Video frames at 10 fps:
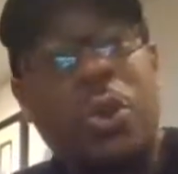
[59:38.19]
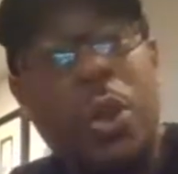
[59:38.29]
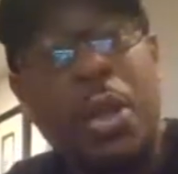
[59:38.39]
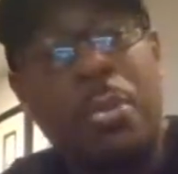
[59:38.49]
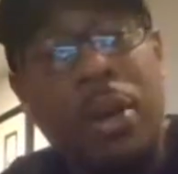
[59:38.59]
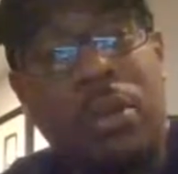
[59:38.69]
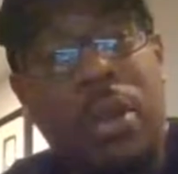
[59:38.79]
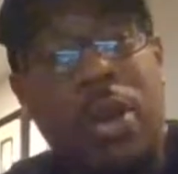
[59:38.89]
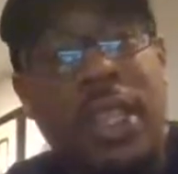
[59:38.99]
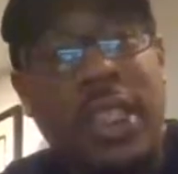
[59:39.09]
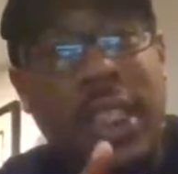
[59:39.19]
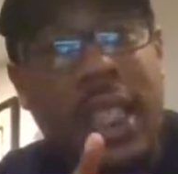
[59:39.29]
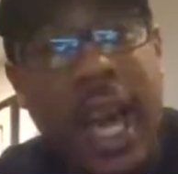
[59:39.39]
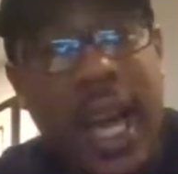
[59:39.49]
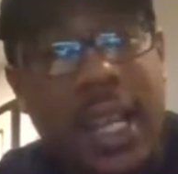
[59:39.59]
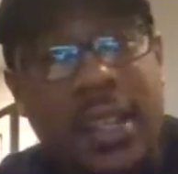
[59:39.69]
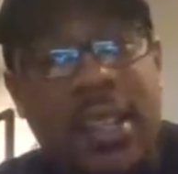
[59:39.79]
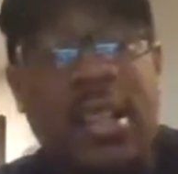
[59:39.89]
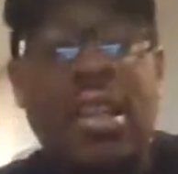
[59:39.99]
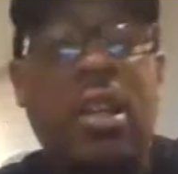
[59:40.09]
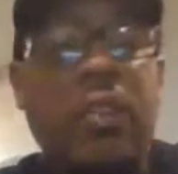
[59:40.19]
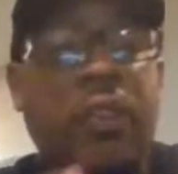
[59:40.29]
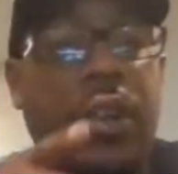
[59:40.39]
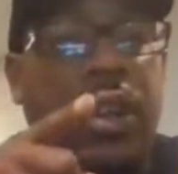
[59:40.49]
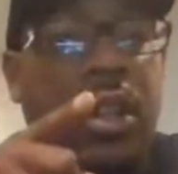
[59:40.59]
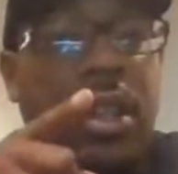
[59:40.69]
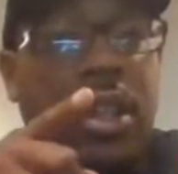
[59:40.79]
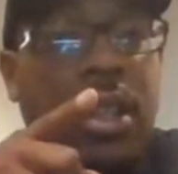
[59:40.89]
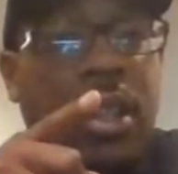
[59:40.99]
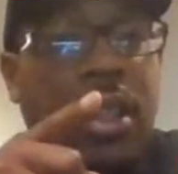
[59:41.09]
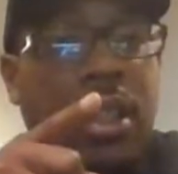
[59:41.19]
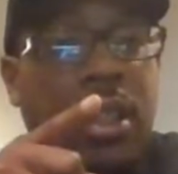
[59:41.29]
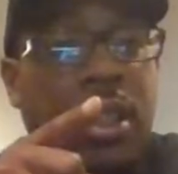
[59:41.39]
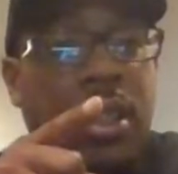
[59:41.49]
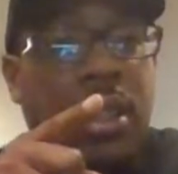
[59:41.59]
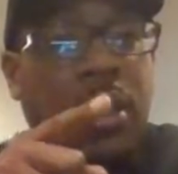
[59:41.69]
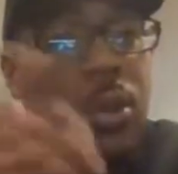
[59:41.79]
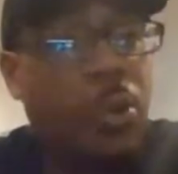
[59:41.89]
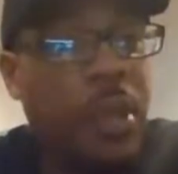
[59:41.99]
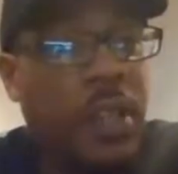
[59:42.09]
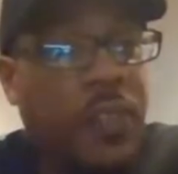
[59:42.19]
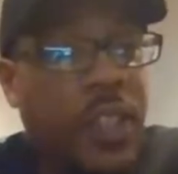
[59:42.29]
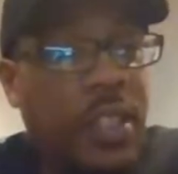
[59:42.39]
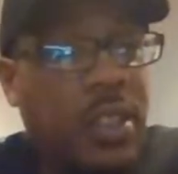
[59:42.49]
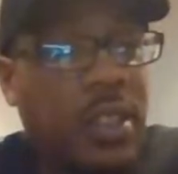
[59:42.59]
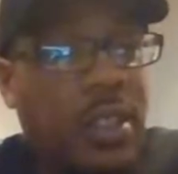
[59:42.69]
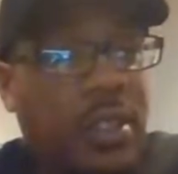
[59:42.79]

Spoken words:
Cui bono is Latin for who benefits.